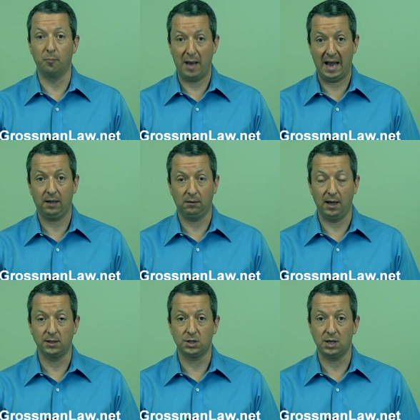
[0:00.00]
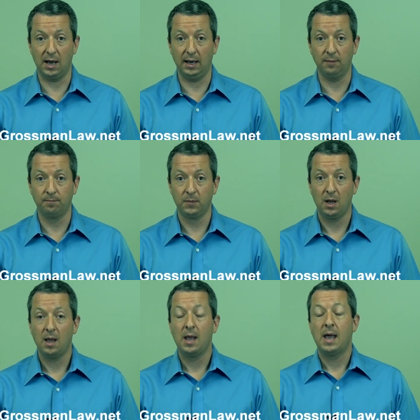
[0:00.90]
bank, let's say,
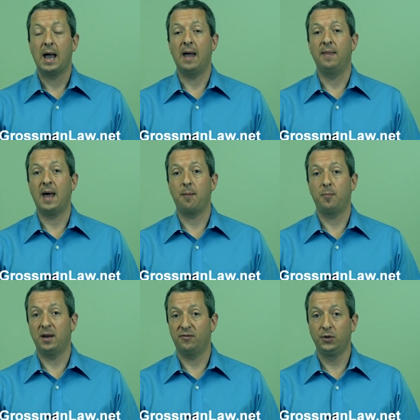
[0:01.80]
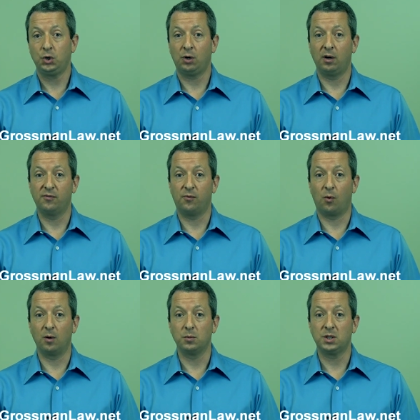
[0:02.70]
and that beneficiary
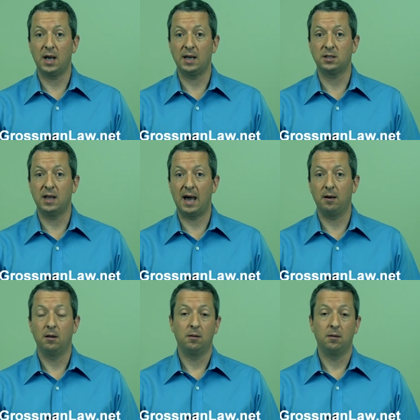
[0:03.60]
form says that